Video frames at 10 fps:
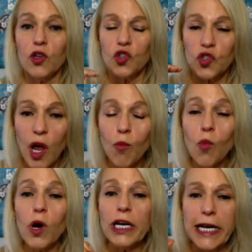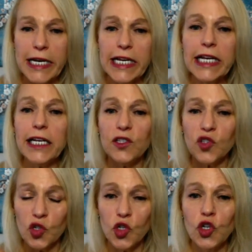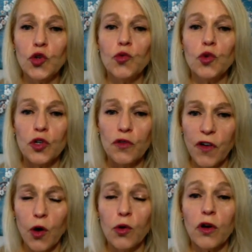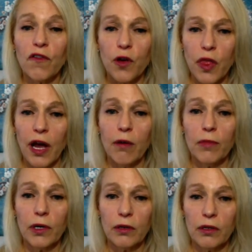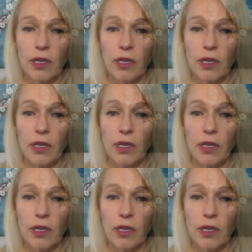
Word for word: someone needs you to vote for them